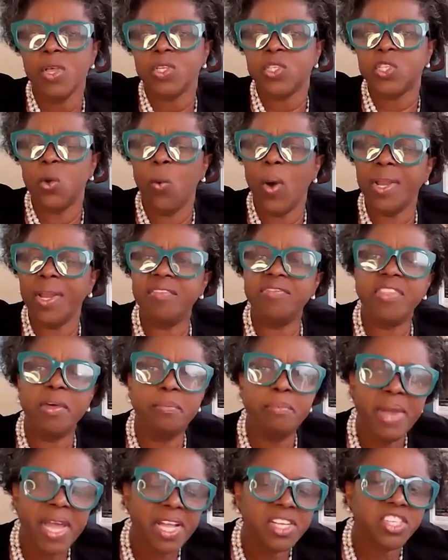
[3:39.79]
So one of
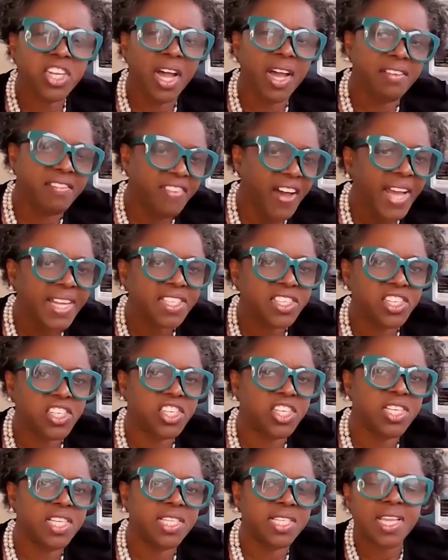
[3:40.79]
the major
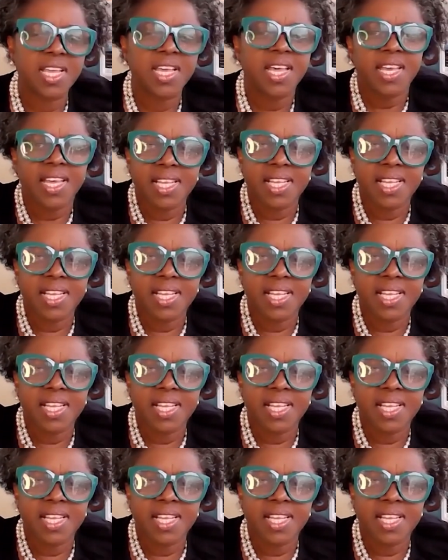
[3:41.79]
advantages